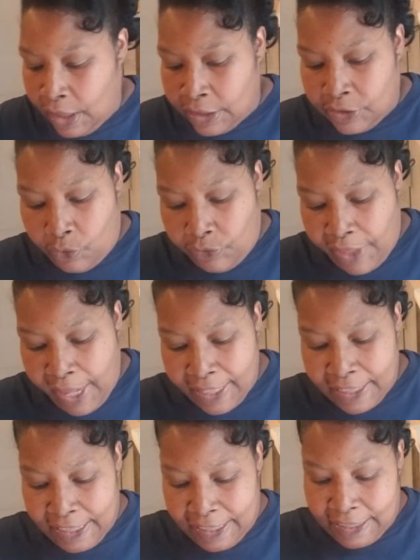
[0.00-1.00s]
So that
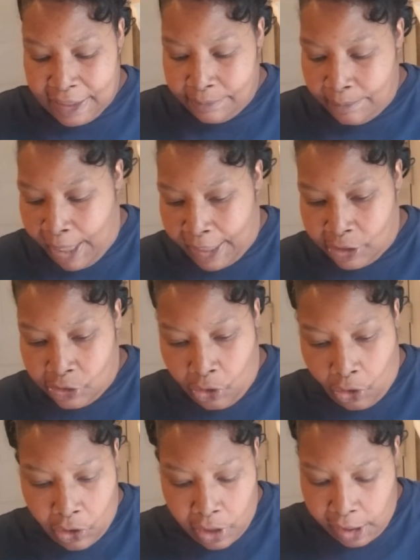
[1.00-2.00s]
is my
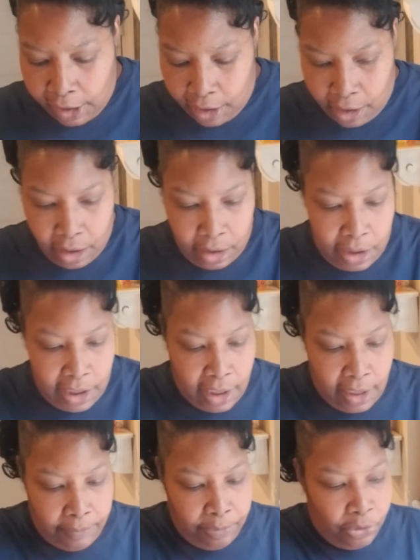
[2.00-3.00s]
garlic that
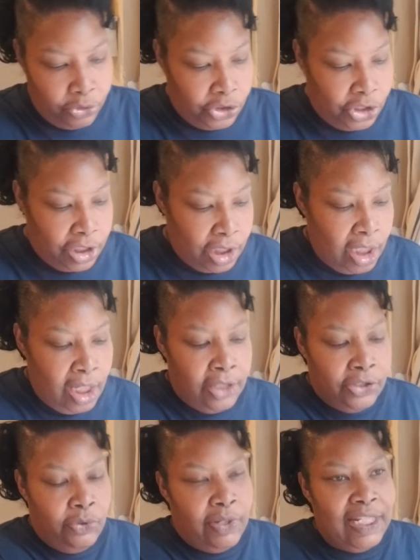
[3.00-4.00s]
I purchased.
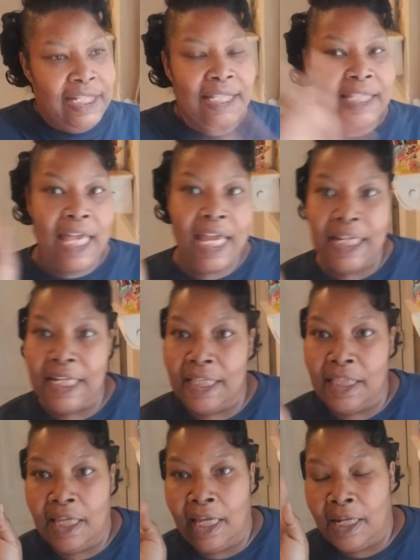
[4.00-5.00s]
So I decided
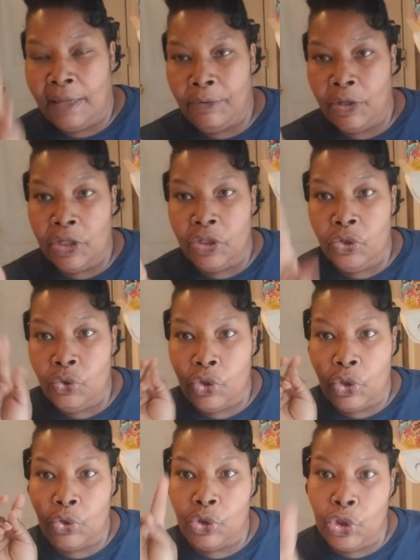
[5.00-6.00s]
that I'm going to use
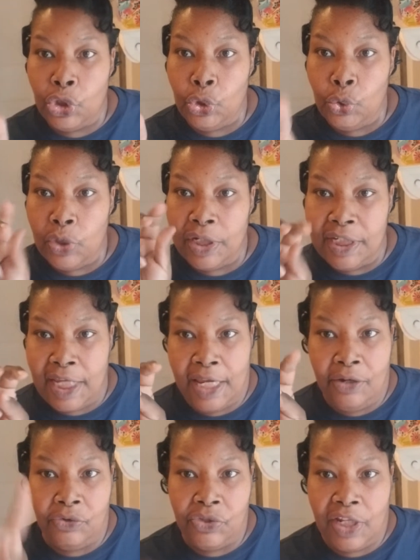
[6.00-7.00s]
those 2
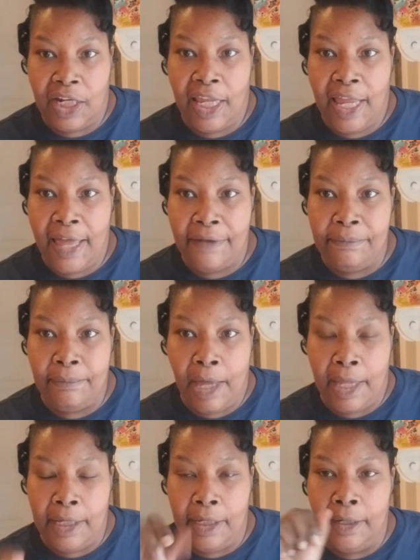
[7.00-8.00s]
containers that I have
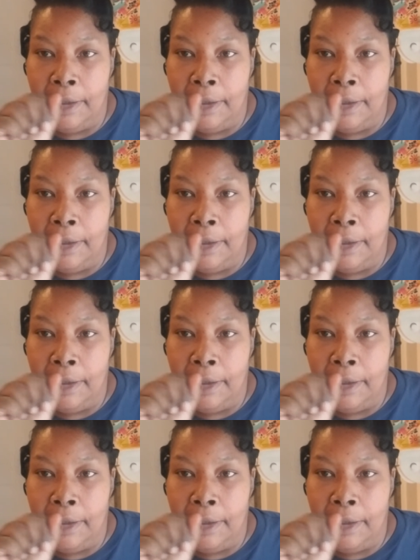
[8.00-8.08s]
my